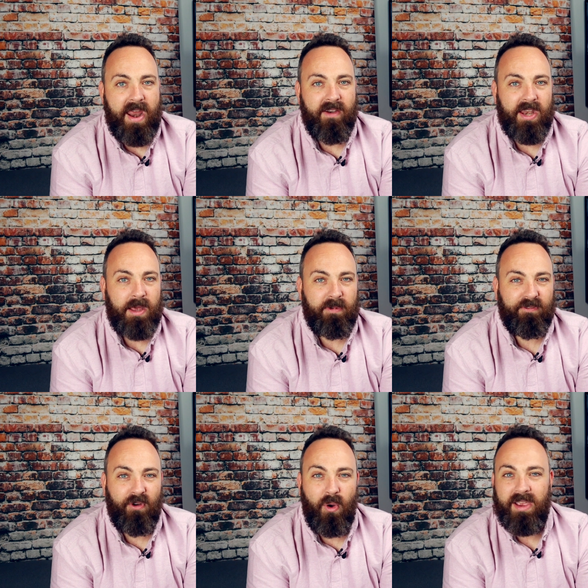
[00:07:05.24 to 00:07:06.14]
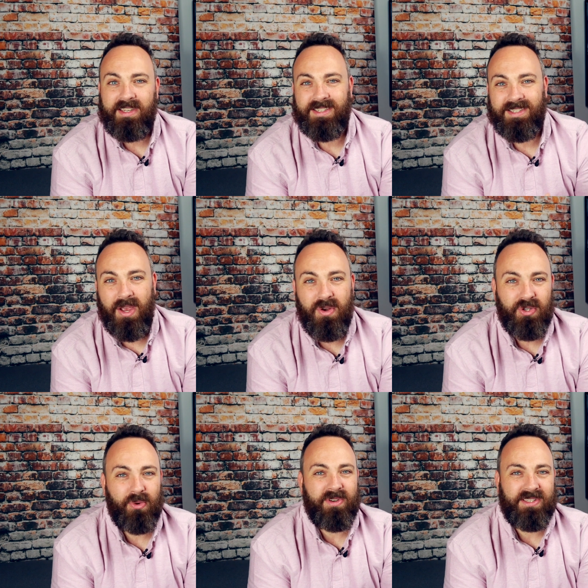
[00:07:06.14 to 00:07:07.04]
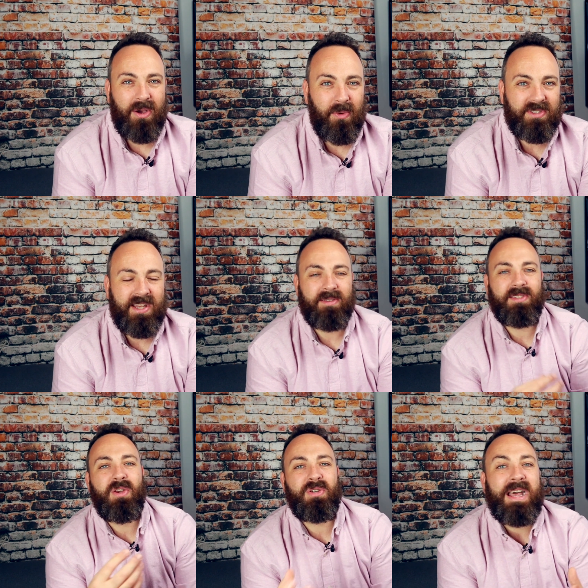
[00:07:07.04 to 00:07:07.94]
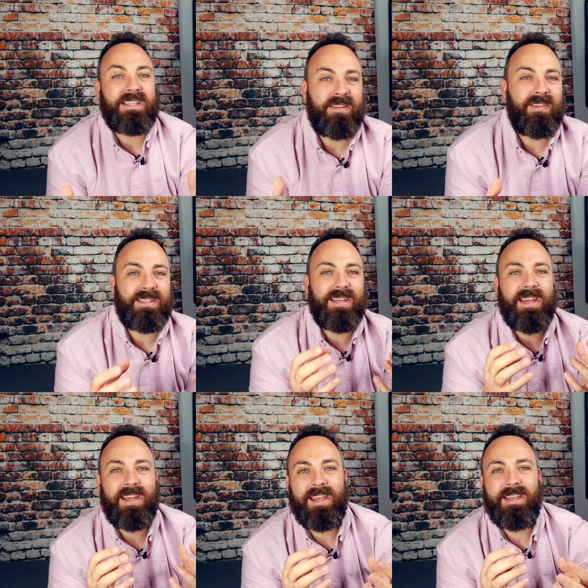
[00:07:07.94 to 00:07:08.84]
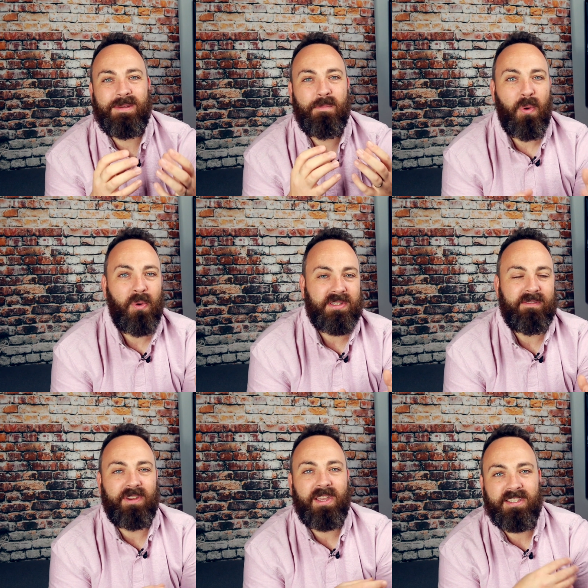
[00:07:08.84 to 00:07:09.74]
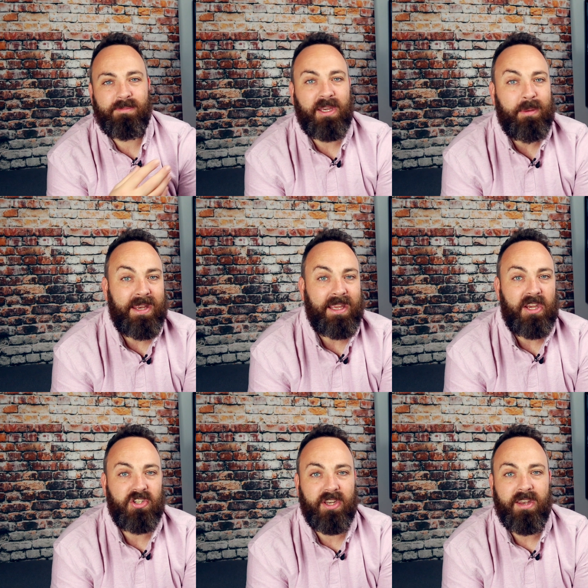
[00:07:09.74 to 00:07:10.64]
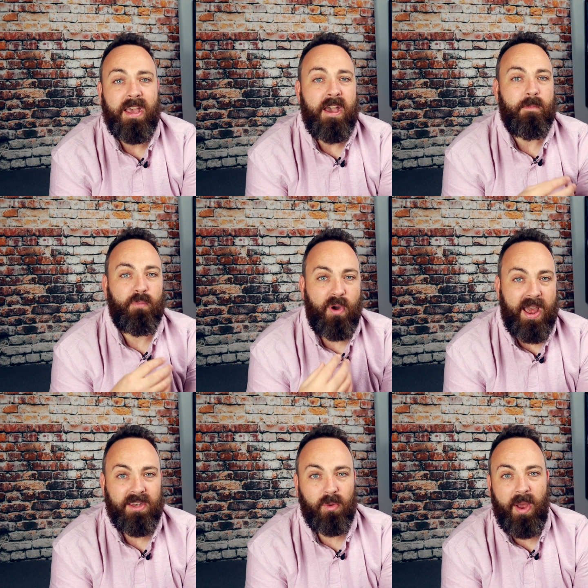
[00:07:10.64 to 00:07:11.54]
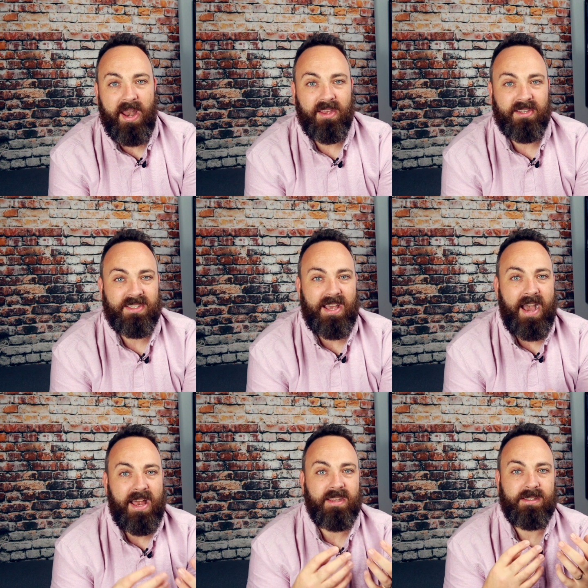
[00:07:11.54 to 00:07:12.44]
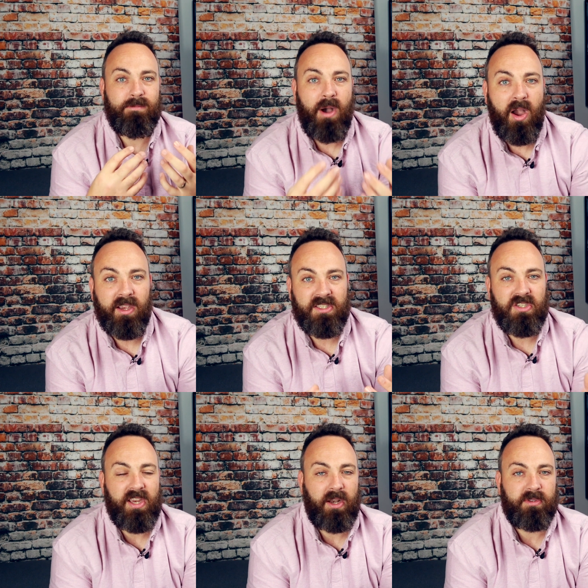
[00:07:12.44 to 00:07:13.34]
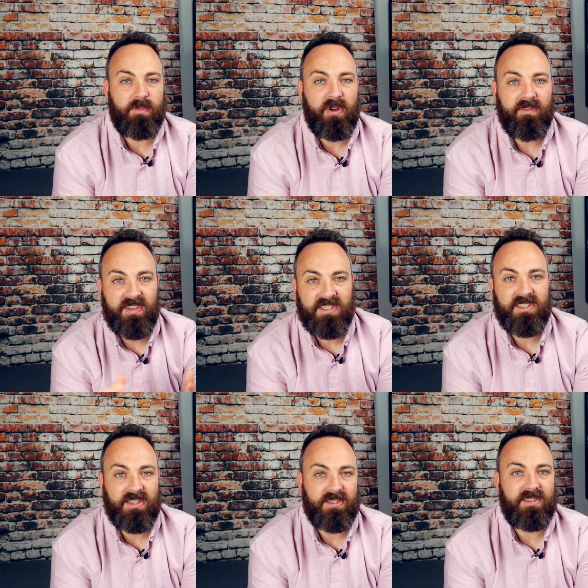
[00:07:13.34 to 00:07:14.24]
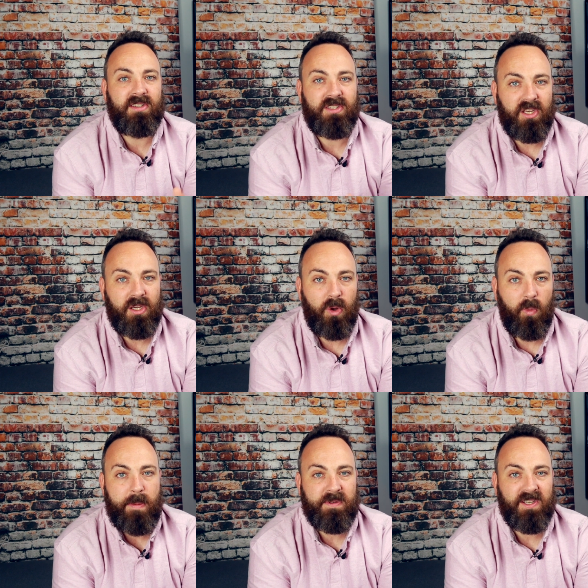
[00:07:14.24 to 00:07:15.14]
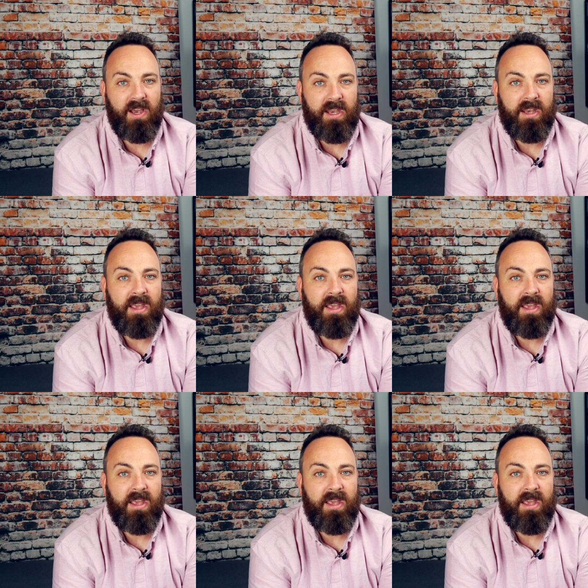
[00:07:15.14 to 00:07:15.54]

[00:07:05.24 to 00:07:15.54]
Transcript: Area number 4 is social results. Now, social activity is important for customer communication, brand awareness, and as a marketing channel to bring visitors to your website.